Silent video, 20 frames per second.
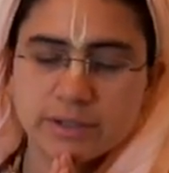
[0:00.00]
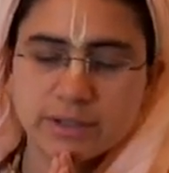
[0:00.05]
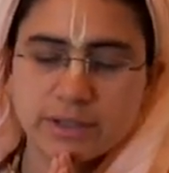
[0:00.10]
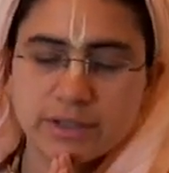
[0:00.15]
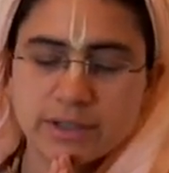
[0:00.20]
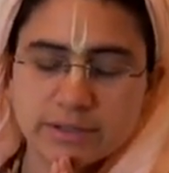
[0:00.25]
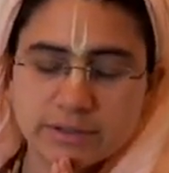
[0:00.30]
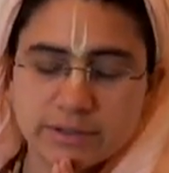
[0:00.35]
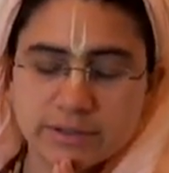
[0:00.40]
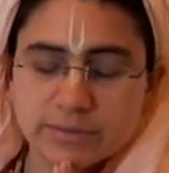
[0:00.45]

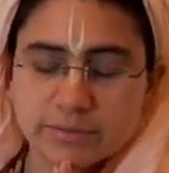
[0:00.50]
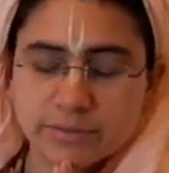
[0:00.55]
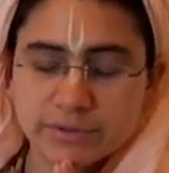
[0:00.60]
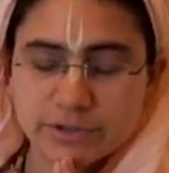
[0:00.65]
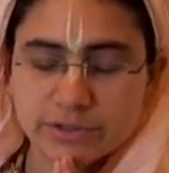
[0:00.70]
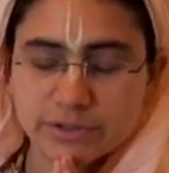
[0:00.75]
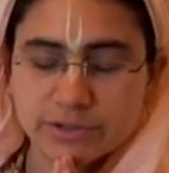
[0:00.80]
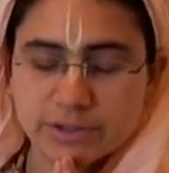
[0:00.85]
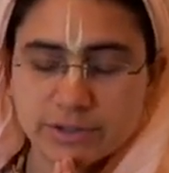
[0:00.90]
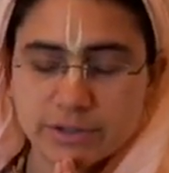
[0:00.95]
and
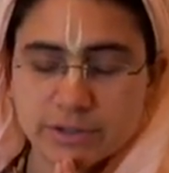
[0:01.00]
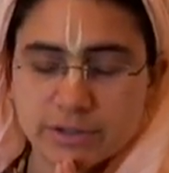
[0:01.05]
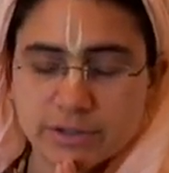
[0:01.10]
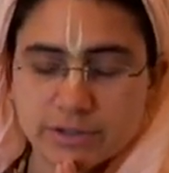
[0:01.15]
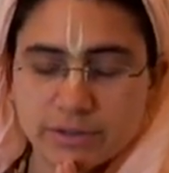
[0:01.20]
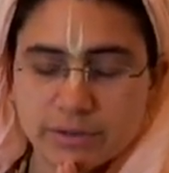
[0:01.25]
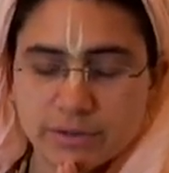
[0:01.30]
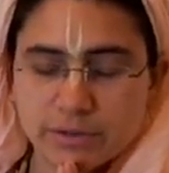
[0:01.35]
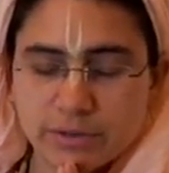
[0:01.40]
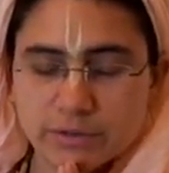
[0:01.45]
which
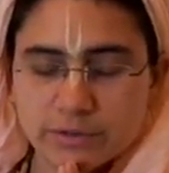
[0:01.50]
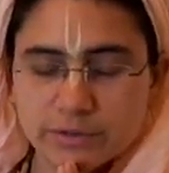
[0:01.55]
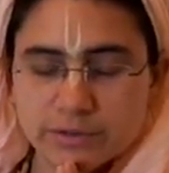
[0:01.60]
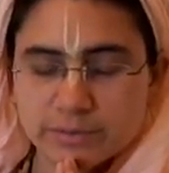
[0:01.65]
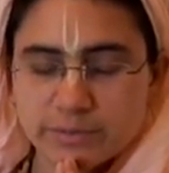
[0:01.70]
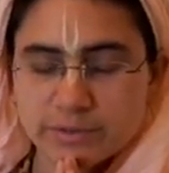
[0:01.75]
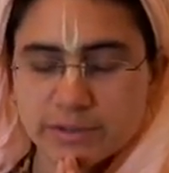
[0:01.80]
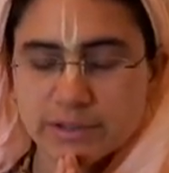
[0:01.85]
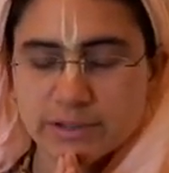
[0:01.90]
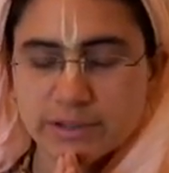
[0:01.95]

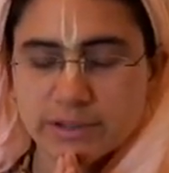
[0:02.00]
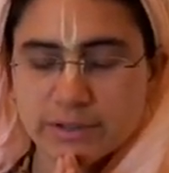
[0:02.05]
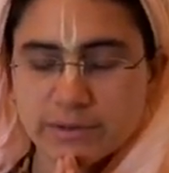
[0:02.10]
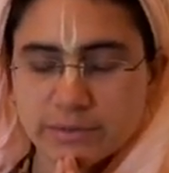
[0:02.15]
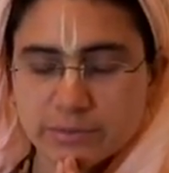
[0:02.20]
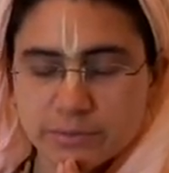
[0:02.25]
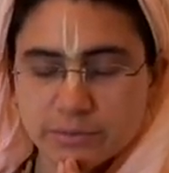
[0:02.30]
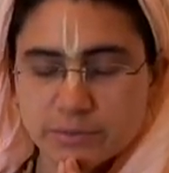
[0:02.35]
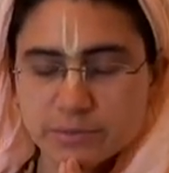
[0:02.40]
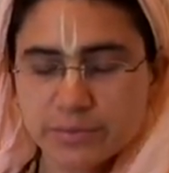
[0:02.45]

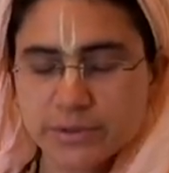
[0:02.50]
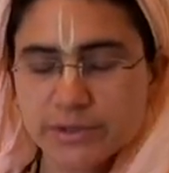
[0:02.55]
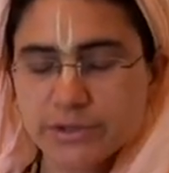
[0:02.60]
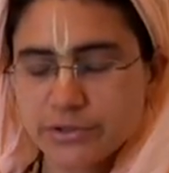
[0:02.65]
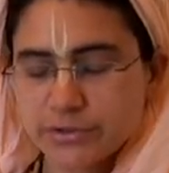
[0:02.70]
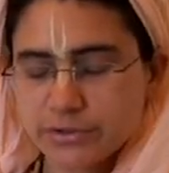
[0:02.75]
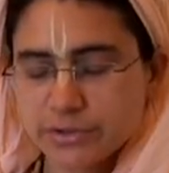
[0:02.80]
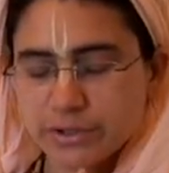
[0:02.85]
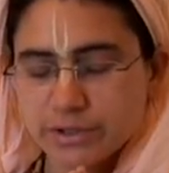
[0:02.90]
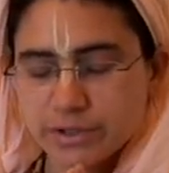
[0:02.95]
ultimately will be
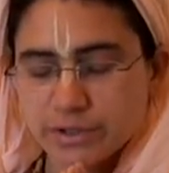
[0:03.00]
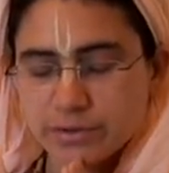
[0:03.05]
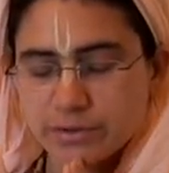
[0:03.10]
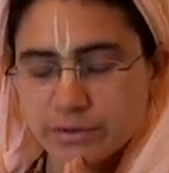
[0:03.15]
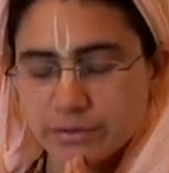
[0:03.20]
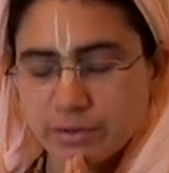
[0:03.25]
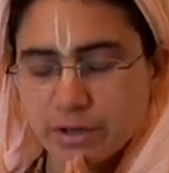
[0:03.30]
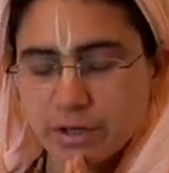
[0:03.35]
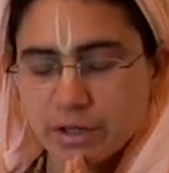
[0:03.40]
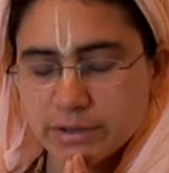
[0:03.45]
Sri
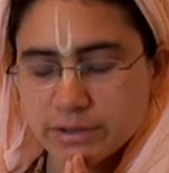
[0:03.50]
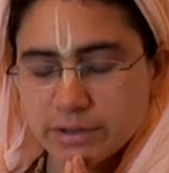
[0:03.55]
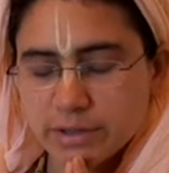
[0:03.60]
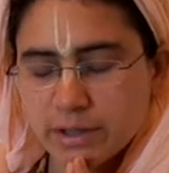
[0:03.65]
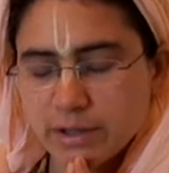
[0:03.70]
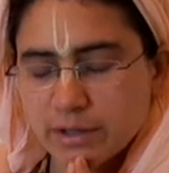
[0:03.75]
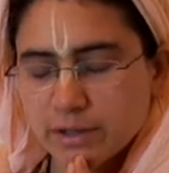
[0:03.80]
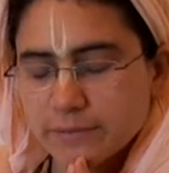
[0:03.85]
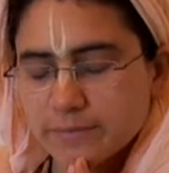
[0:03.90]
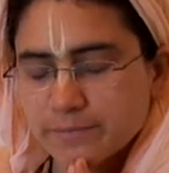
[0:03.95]

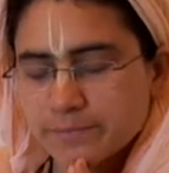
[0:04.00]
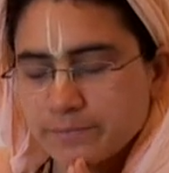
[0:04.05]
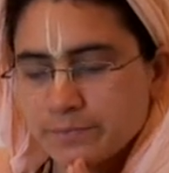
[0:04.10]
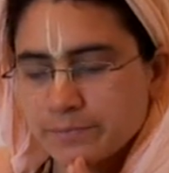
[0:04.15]
Radha,